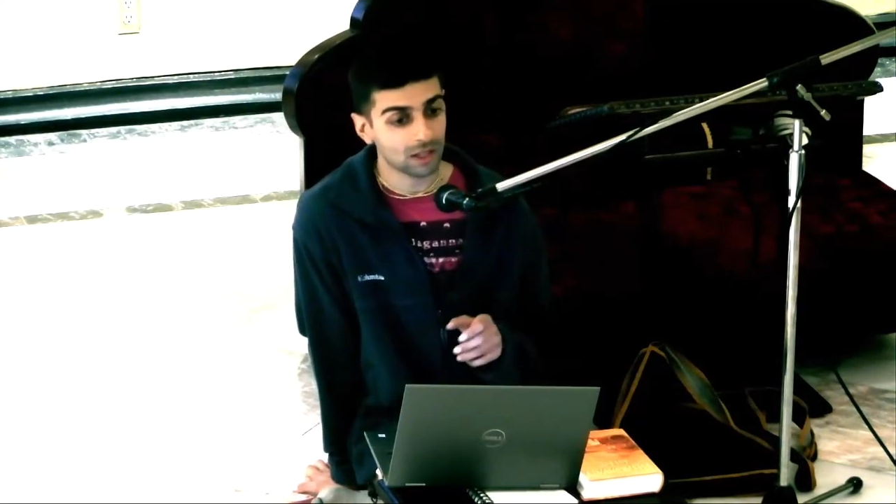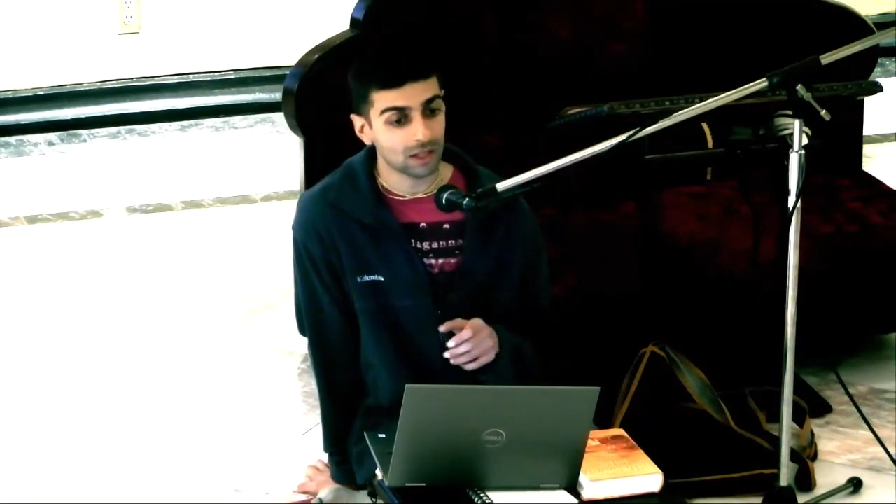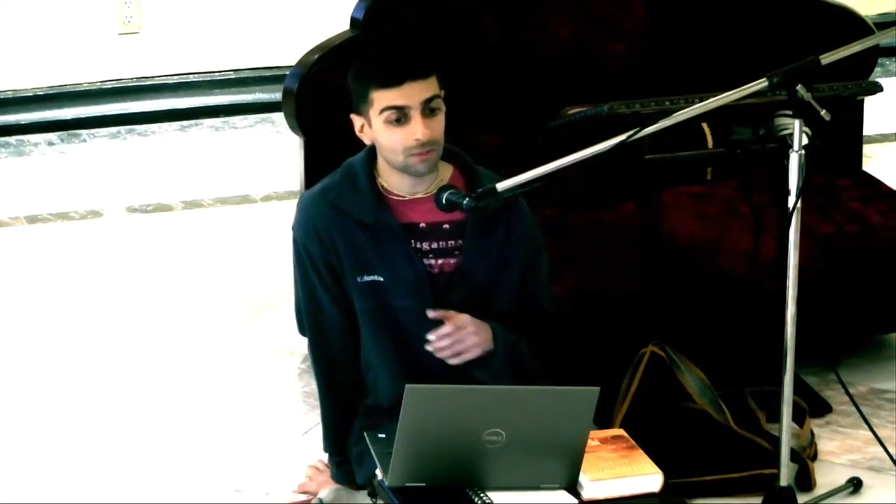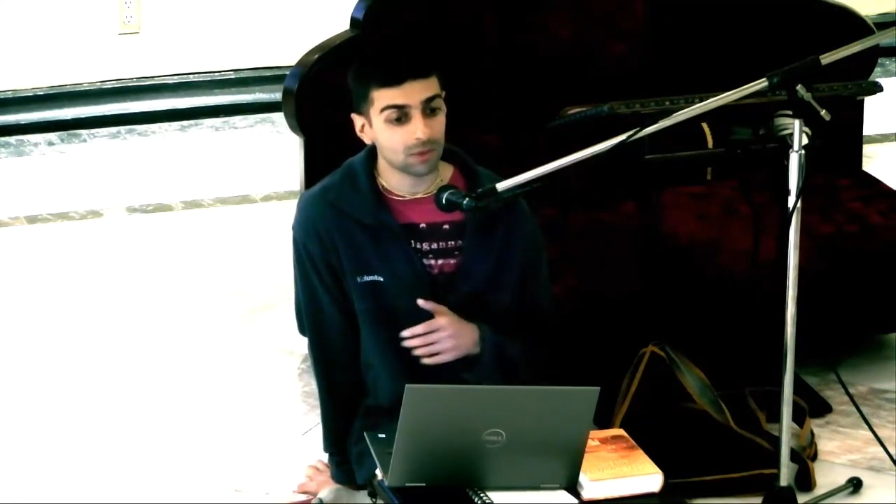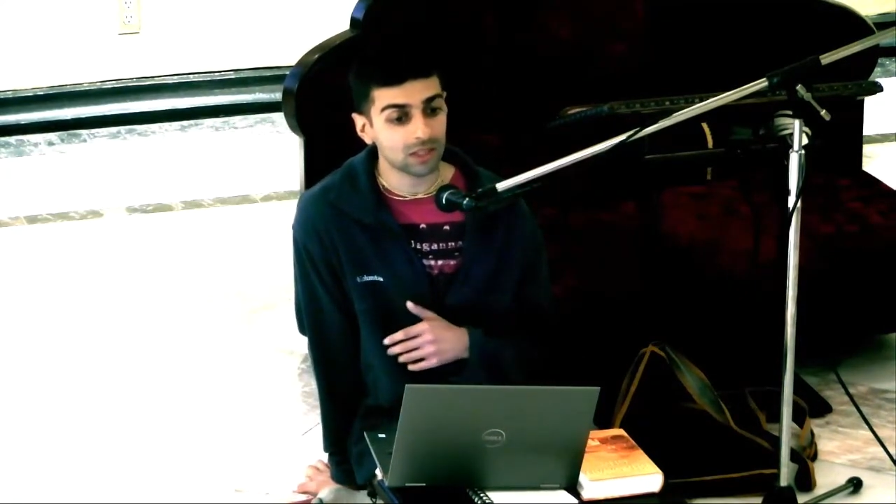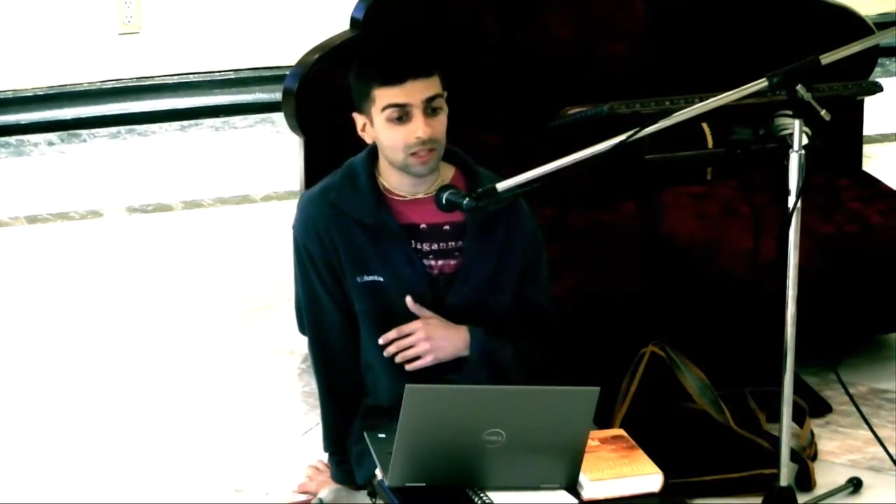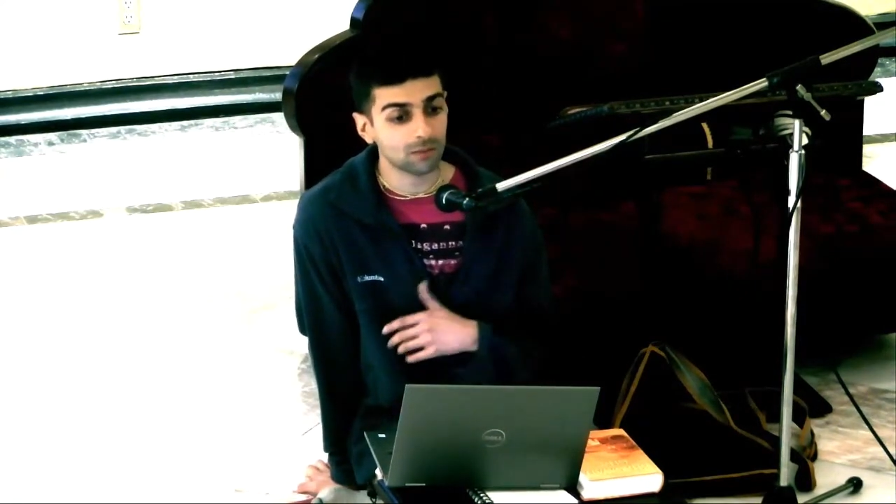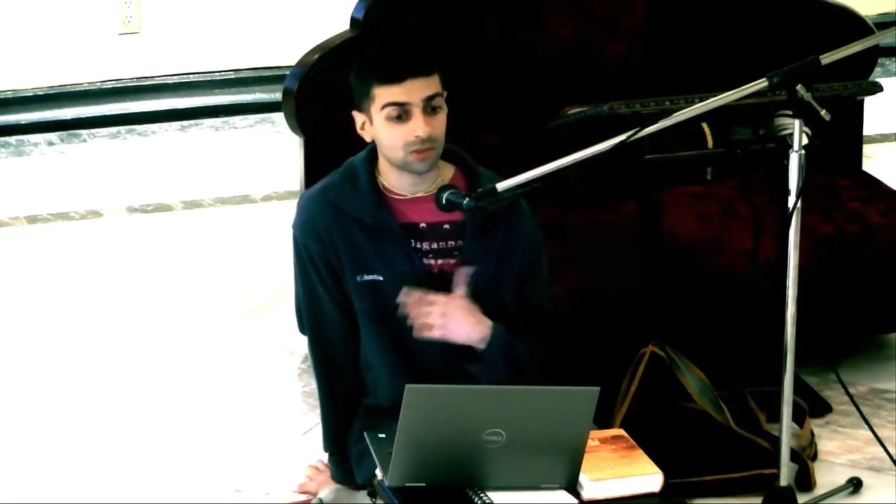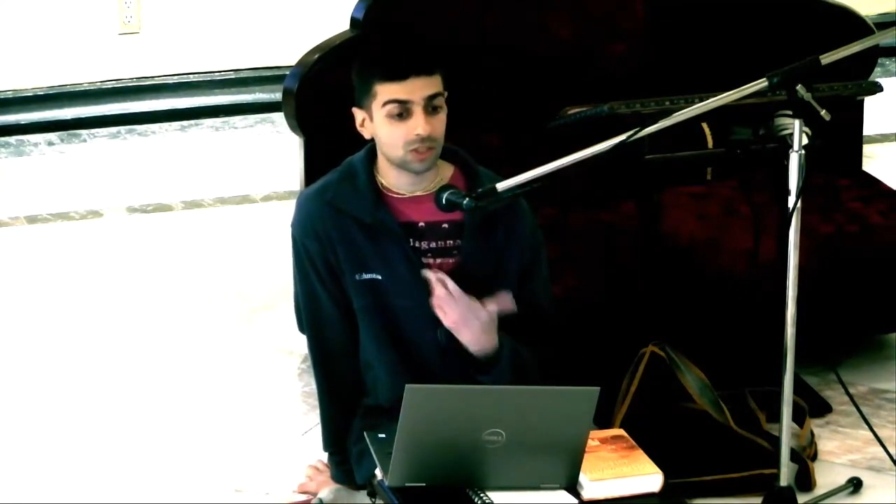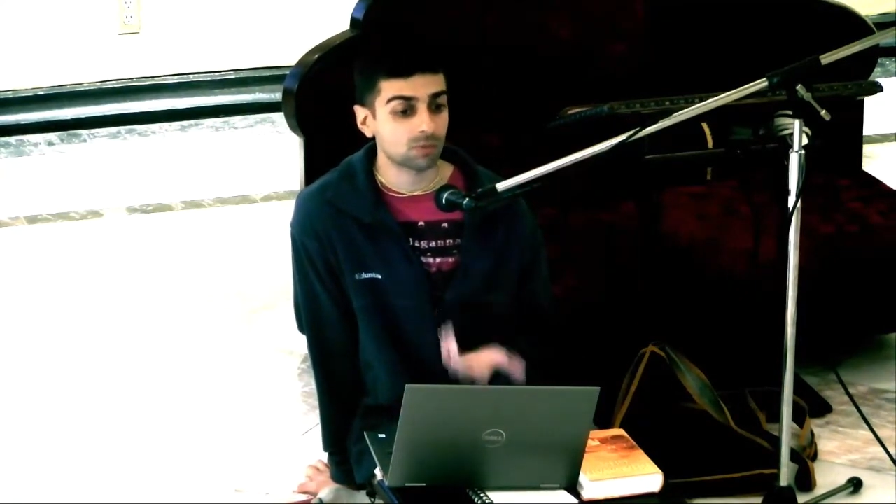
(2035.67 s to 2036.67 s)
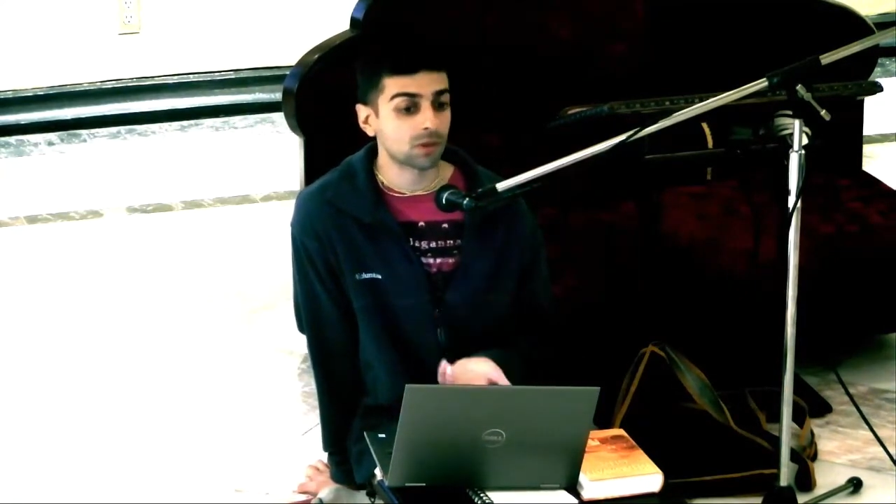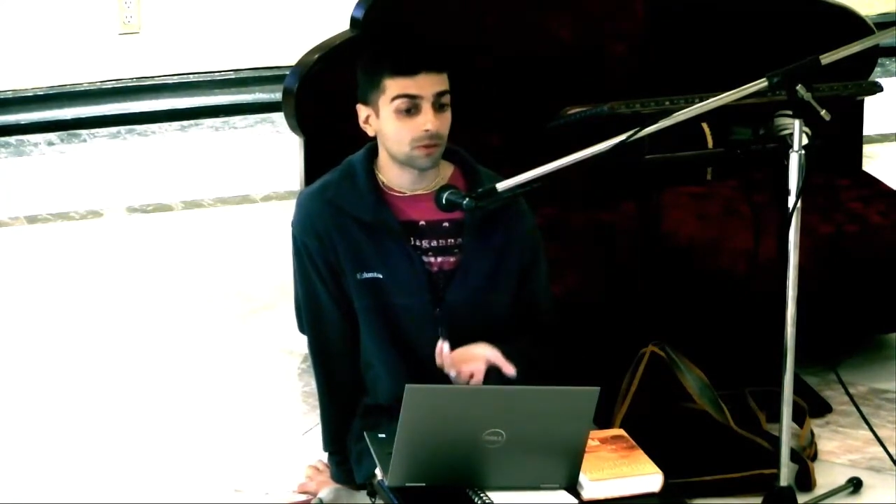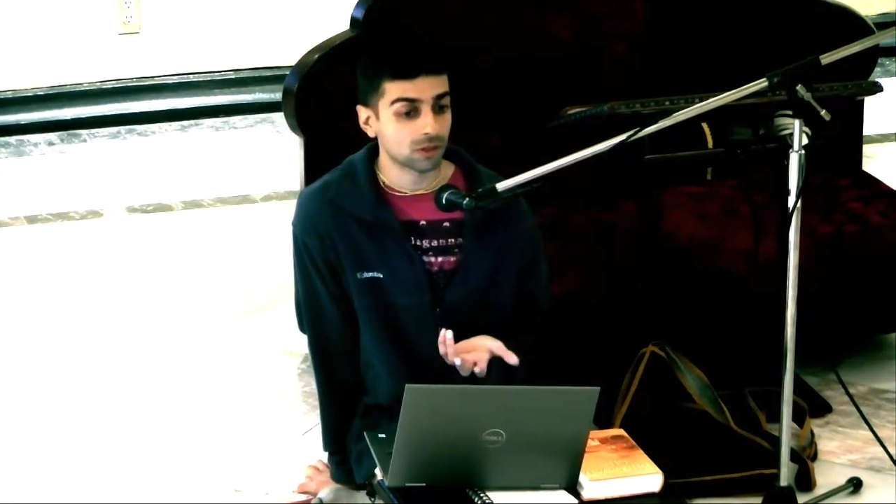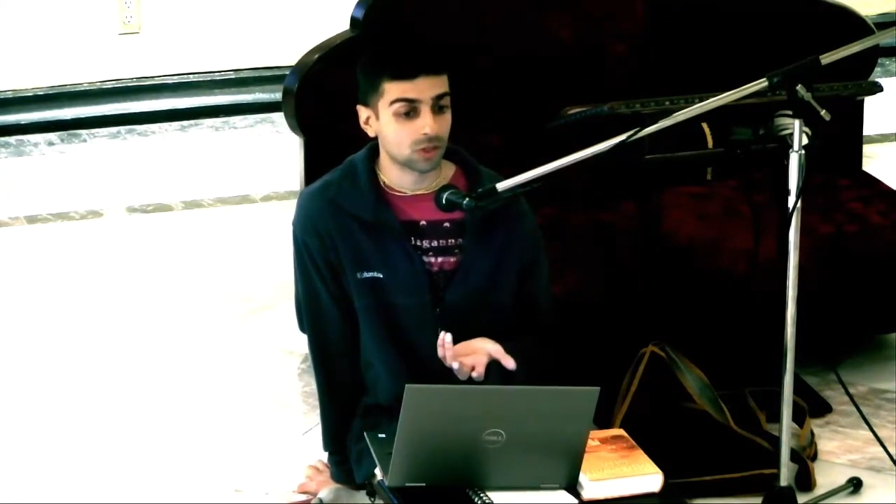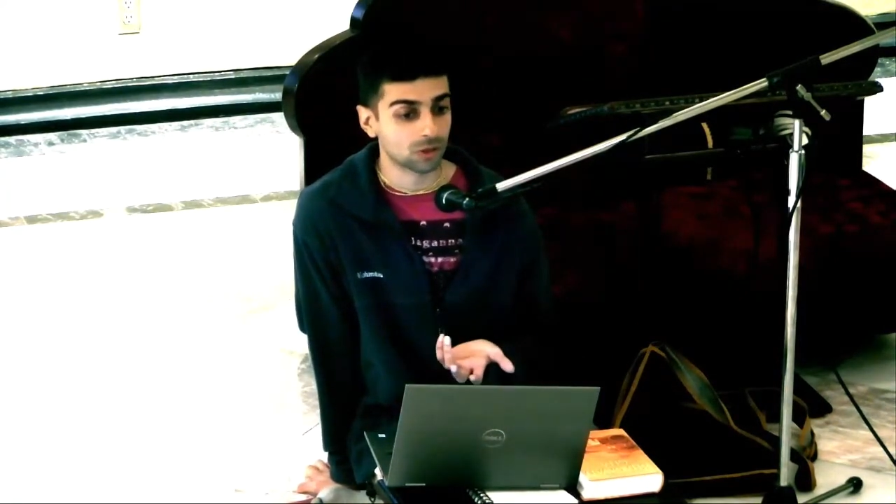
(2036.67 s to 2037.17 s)
it becomes
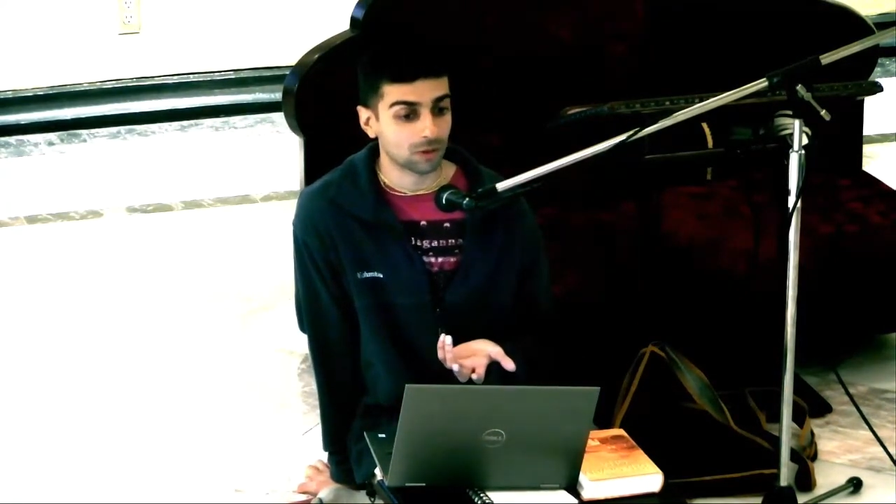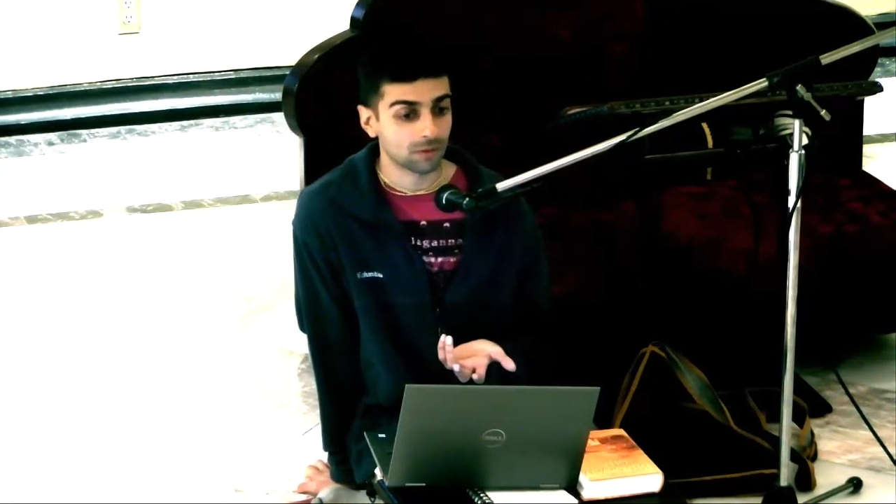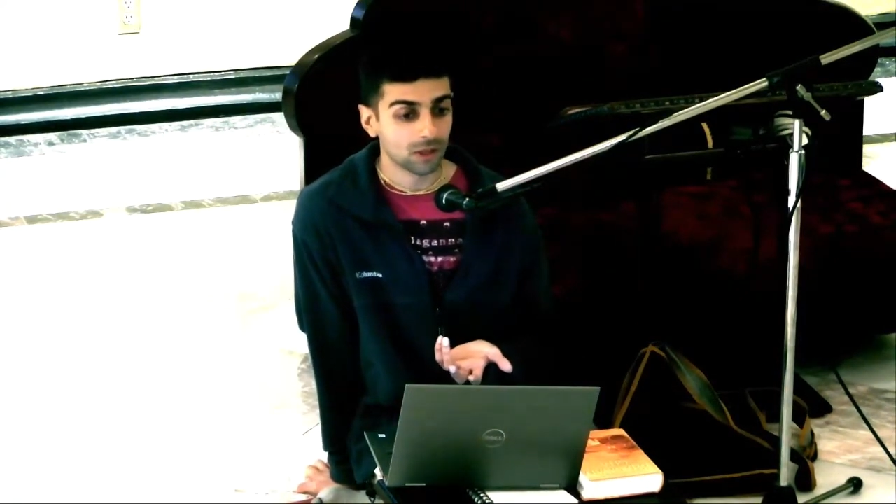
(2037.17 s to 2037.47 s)
spiritual.